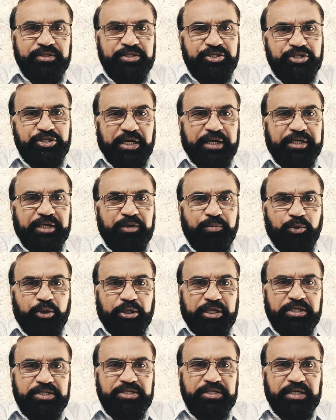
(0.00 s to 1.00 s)
the standard
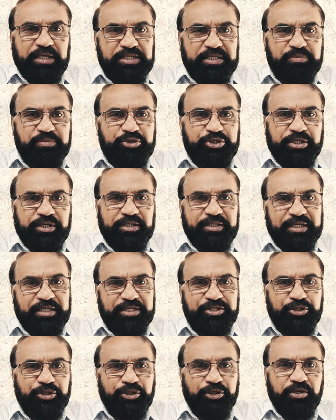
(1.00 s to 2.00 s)
model's assumption
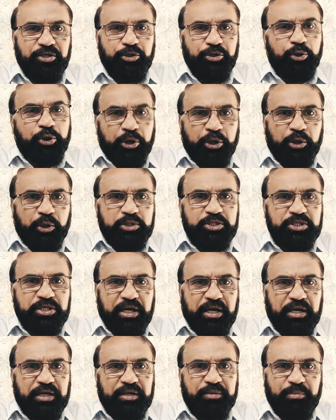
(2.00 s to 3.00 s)
that
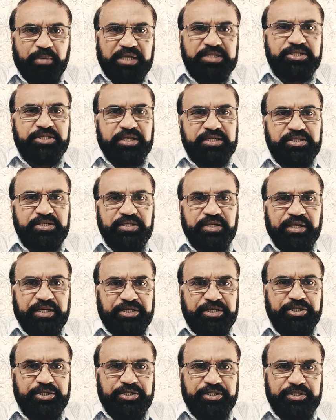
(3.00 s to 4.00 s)
neutrinos are massless
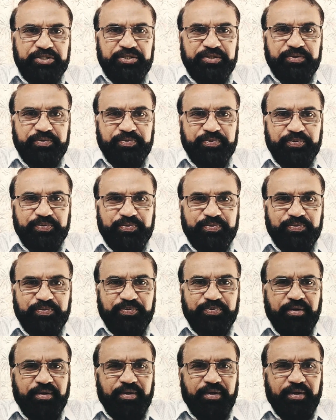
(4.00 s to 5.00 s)
entities.
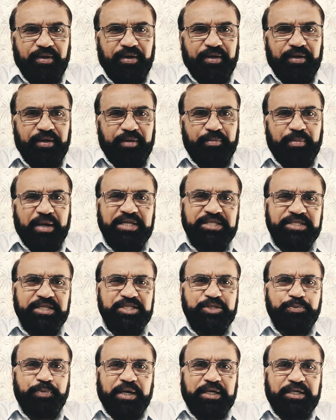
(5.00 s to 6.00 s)
A
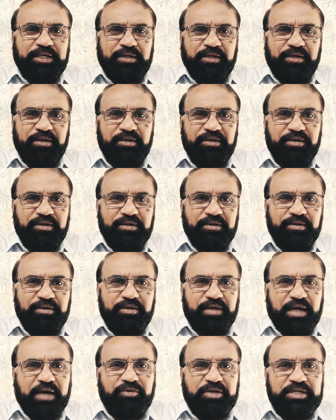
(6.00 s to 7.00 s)
massless particle
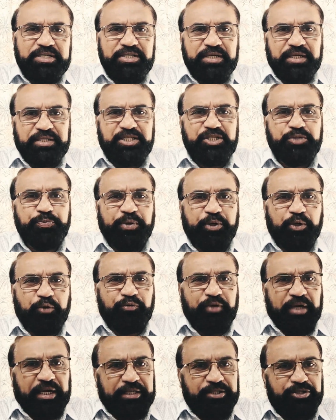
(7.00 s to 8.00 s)
travels at the speed
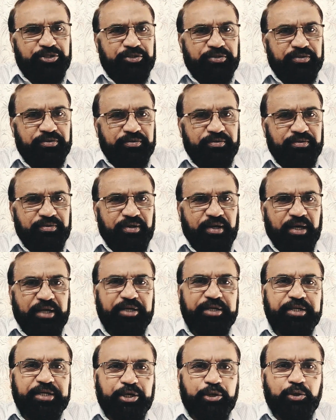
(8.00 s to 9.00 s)
of light and
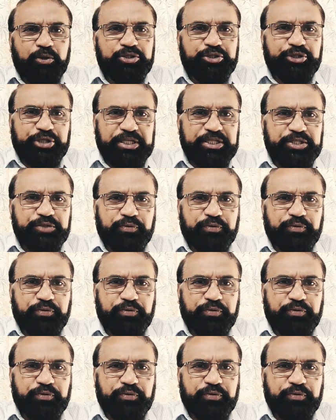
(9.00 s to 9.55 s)
it cannot change